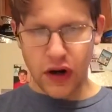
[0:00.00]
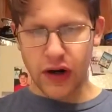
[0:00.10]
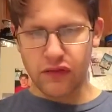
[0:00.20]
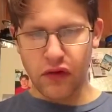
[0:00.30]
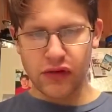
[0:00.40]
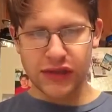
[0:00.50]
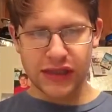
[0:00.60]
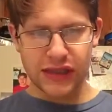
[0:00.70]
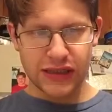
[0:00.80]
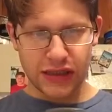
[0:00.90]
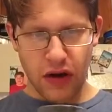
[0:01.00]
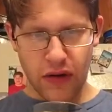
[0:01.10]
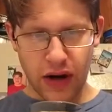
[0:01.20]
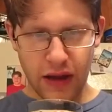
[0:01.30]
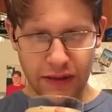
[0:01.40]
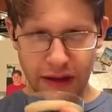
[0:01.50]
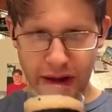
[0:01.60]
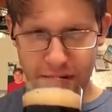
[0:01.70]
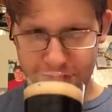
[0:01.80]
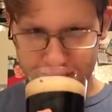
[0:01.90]
dark roastiness going on
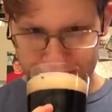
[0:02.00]
there,